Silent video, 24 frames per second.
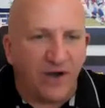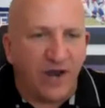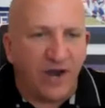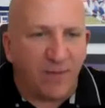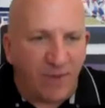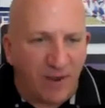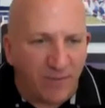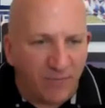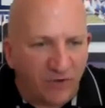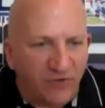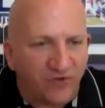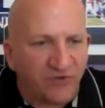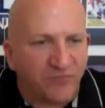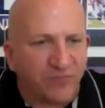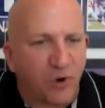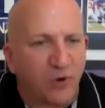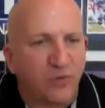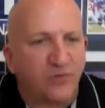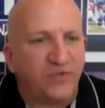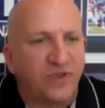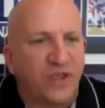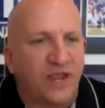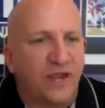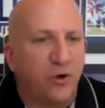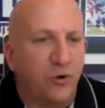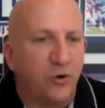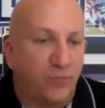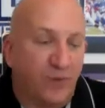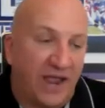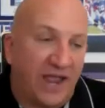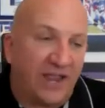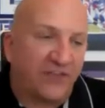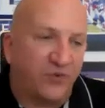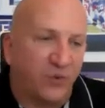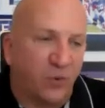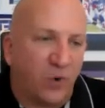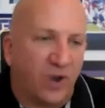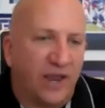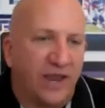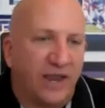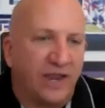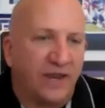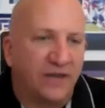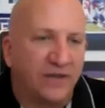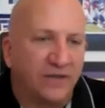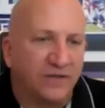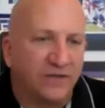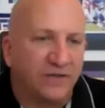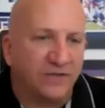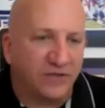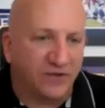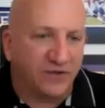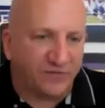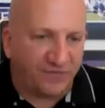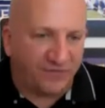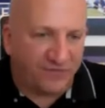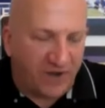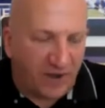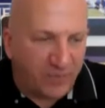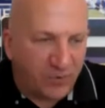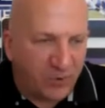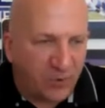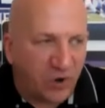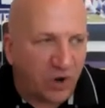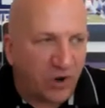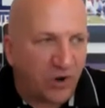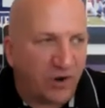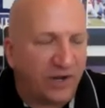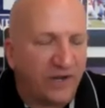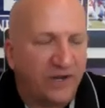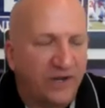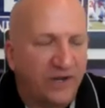on my mother's birthday, who passed away this February.